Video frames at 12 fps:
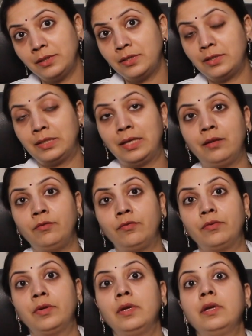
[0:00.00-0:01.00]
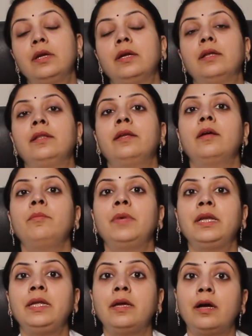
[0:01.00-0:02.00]
itself. There are
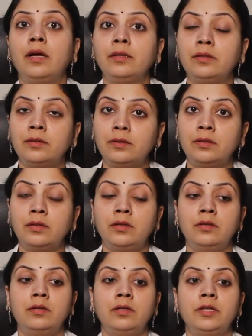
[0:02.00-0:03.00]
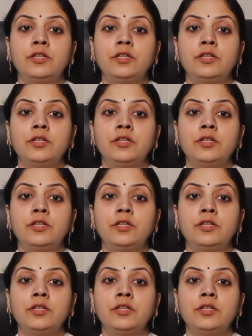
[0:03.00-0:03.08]
many other